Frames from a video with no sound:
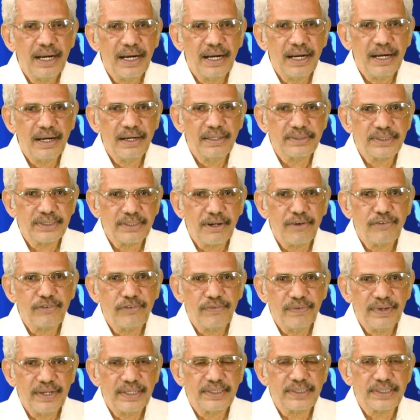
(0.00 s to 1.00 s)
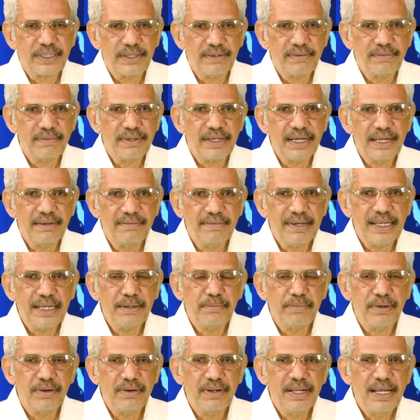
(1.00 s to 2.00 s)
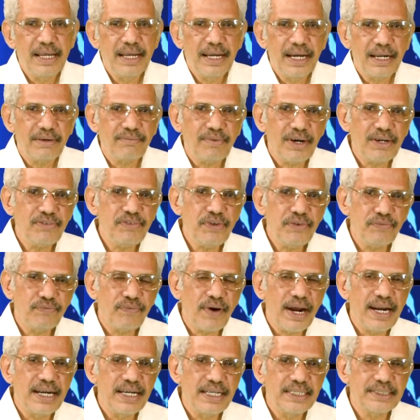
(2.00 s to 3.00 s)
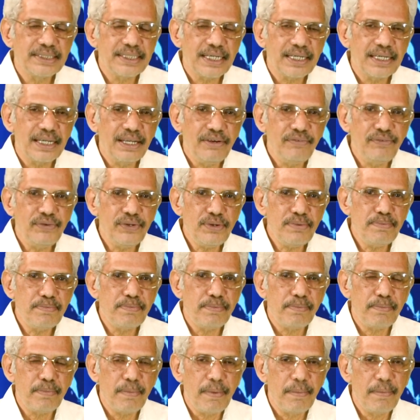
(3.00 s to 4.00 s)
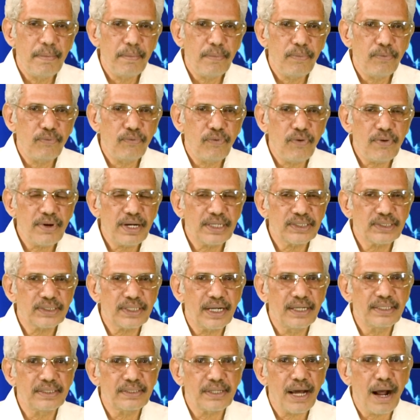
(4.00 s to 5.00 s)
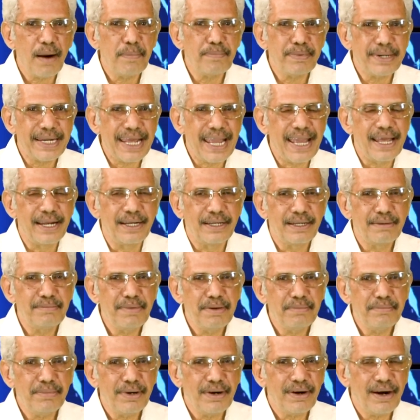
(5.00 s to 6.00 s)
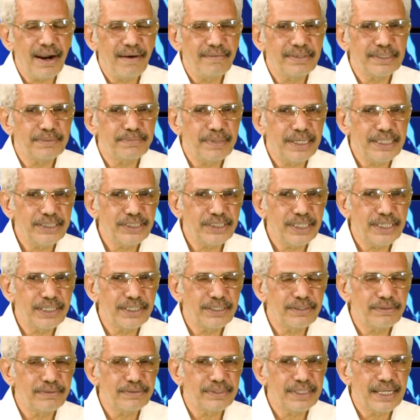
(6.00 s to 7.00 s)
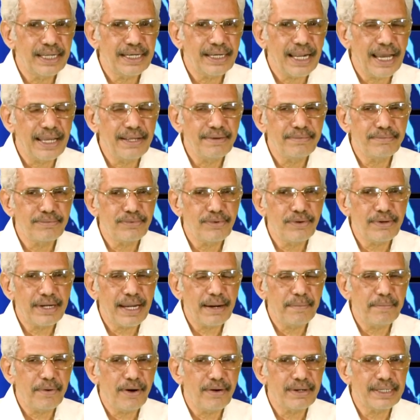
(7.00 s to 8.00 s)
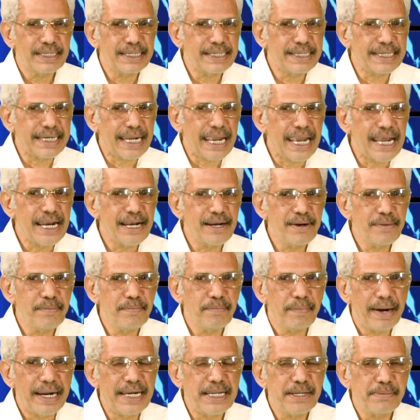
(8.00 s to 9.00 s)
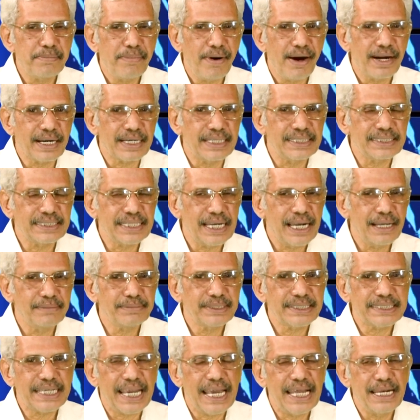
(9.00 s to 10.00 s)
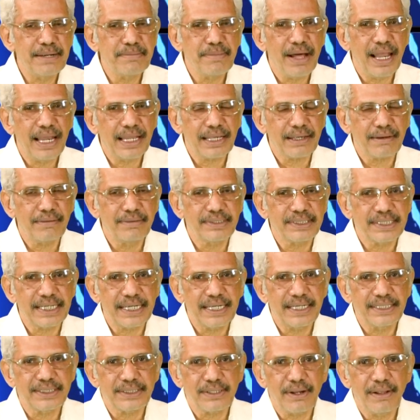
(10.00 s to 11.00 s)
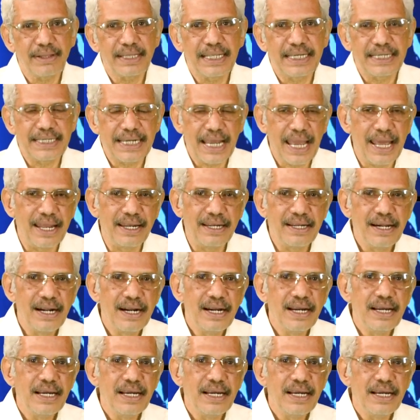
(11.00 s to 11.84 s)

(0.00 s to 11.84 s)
softwares already available, and what we find is that if you focused on top 10, remember I was mentioning to you that I took about 10 binding pockets and I'm scanning molecules against all the 10.